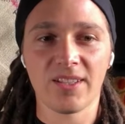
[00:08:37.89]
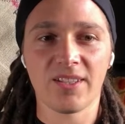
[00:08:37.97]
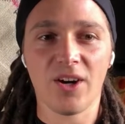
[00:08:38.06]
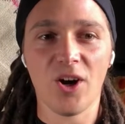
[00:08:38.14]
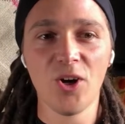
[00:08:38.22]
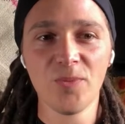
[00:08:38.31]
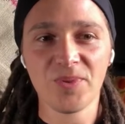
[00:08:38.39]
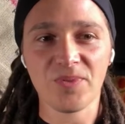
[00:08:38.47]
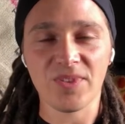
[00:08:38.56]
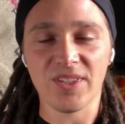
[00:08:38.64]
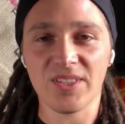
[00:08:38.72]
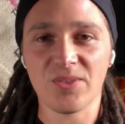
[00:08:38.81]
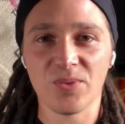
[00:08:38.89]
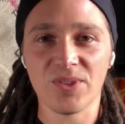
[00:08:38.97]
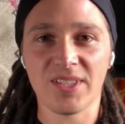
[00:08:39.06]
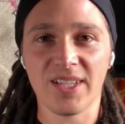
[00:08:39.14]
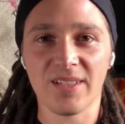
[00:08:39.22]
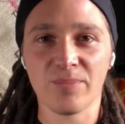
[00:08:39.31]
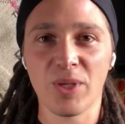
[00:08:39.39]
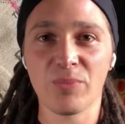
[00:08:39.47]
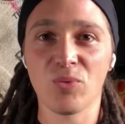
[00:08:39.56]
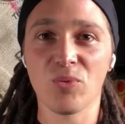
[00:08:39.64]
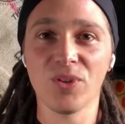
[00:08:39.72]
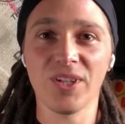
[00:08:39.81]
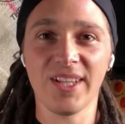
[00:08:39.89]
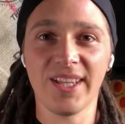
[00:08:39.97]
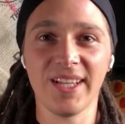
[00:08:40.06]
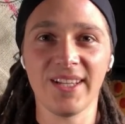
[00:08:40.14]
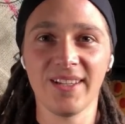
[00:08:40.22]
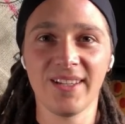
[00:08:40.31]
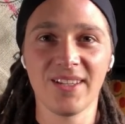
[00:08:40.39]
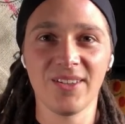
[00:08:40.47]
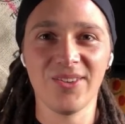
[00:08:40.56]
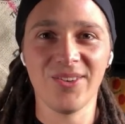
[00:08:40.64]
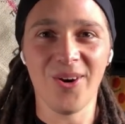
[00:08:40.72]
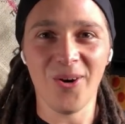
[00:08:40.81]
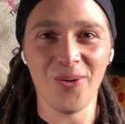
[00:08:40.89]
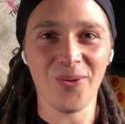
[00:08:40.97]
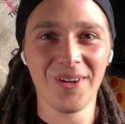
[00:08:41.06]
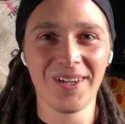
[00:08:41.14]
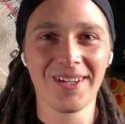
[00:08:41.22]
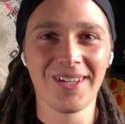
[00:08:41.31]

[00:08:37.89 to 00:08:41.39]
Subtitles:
The hopes for this was that people wouldn't then know